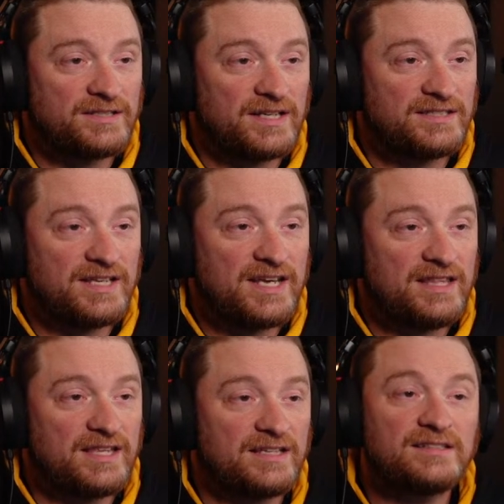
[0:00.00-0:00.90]
says that he
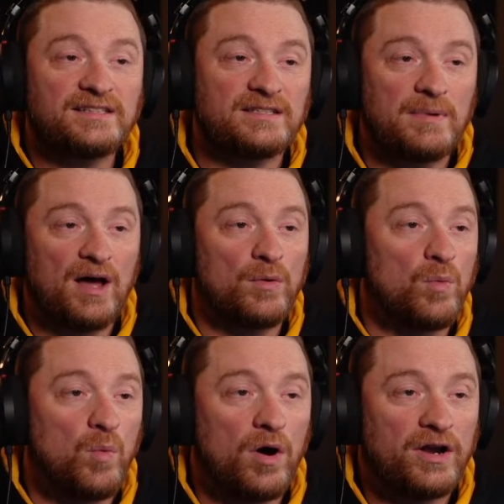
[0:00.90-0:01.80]
thinks it's about
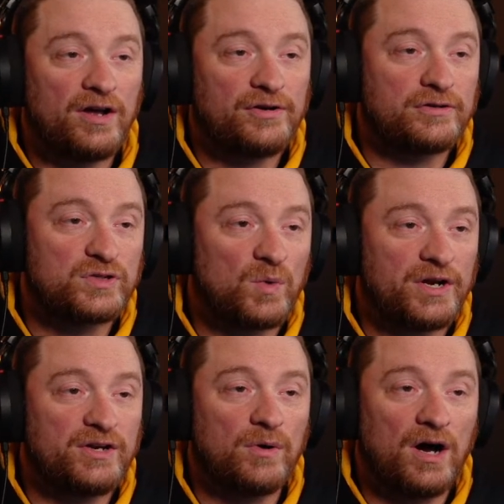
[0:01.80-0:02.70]

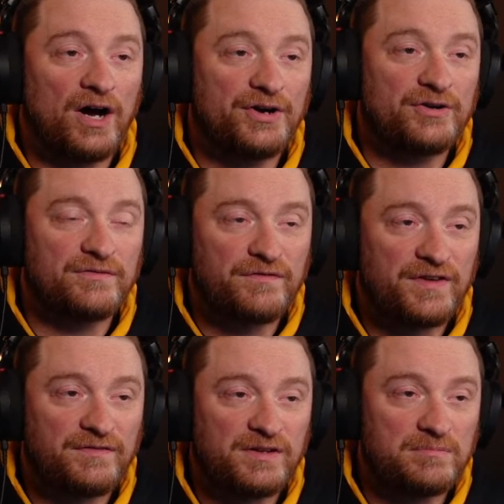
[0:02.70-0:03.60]
120 to
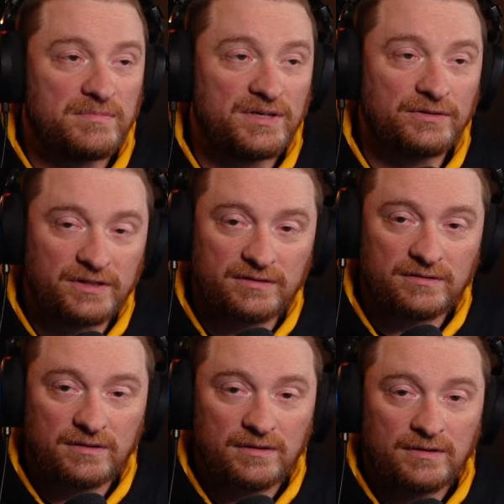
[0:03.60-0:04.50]
150 million.
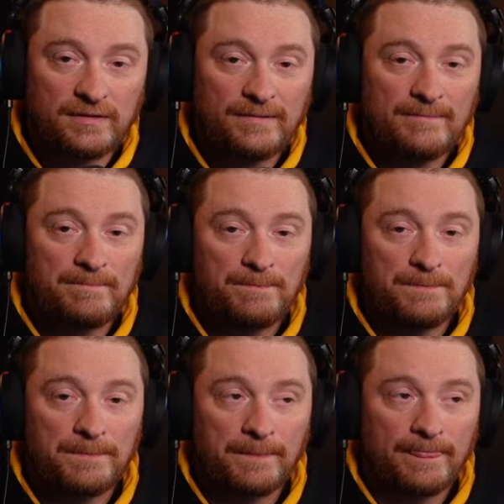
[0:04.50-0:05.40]

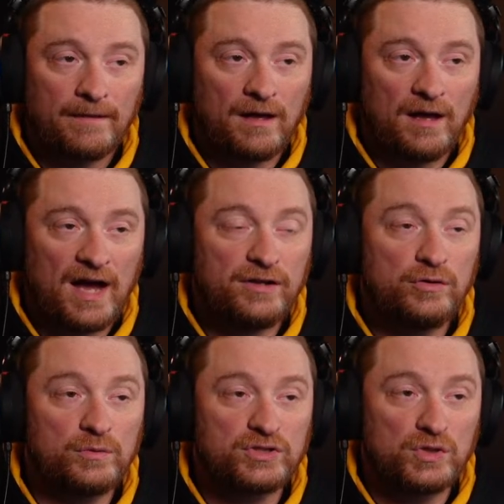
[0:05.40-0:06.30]
I knew
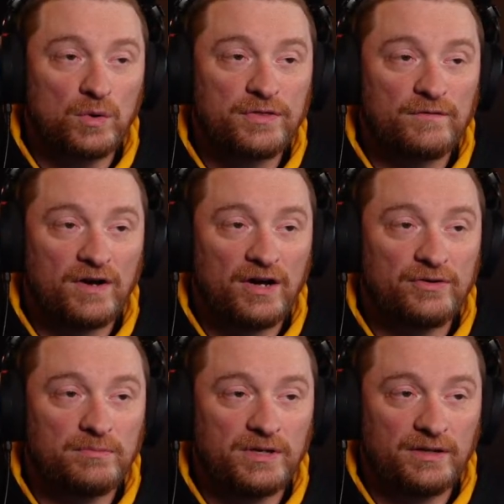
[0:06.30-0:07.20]
it was north of
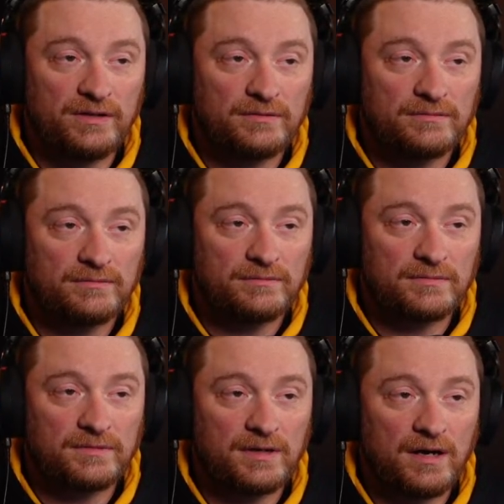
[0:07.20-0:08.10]
100 million.
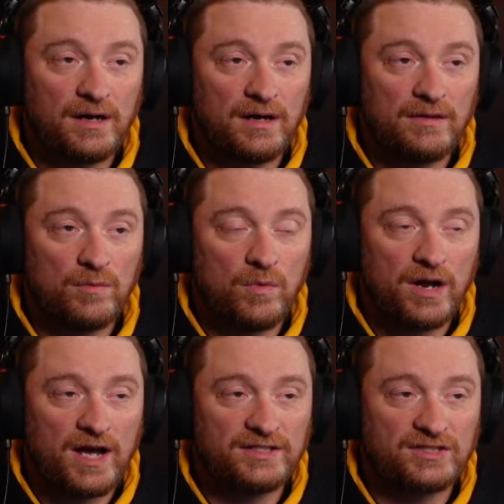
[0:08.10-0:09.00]
What
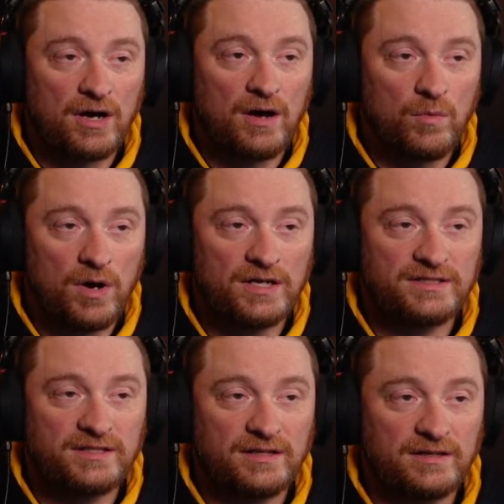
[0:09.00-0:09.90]
I saw
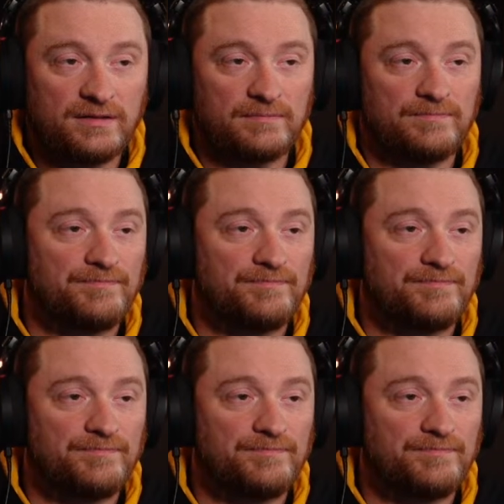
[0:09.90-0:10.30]
was the